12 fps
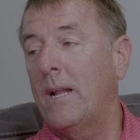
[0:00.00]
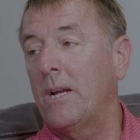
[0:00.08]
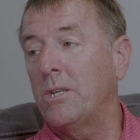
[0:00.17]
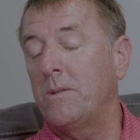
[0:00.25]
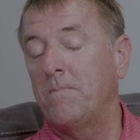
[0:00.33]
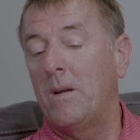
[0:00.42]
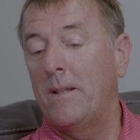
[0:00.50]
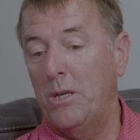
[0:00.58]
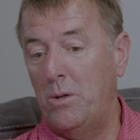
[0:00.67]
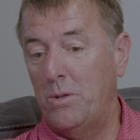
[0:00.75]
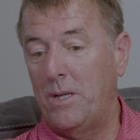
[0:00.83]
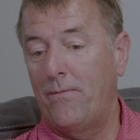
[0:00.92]
connection, and
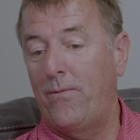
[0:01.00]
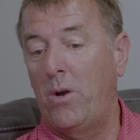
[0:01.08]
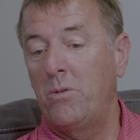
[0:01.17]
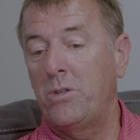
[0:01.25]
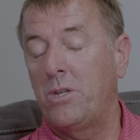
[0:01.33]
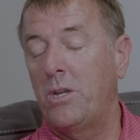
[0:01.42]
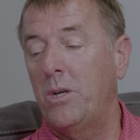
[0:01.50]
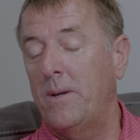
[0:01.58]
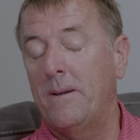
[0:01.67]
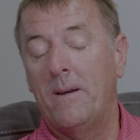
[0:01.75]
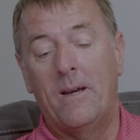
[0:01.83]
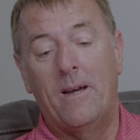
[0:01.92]
they're using phones to do
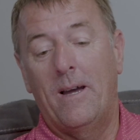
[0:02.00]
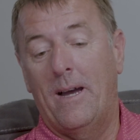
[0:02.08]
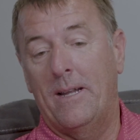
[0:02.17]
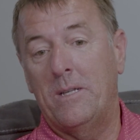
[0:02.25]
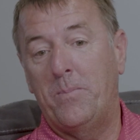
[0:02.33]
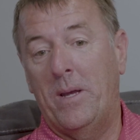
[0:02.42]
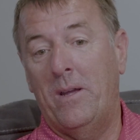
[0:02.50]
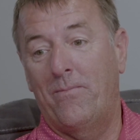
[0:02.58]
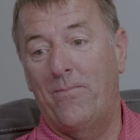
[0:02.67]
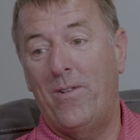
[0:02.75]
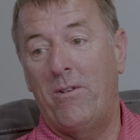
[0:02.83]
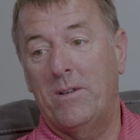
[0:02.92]
it, and it's being
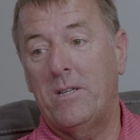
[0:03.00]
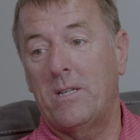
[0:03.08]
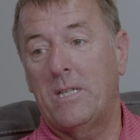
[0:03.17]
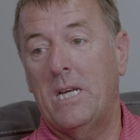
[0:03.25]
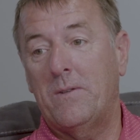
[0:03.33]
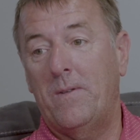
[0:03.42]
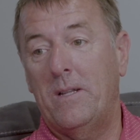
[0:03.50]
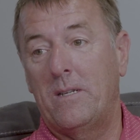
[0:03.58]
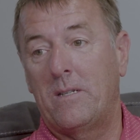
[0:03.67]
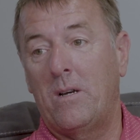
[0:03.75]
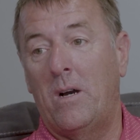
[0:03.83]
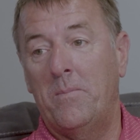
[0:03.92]
very successful at
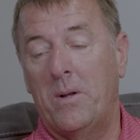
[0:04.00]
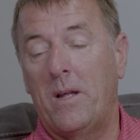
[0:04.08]
this time.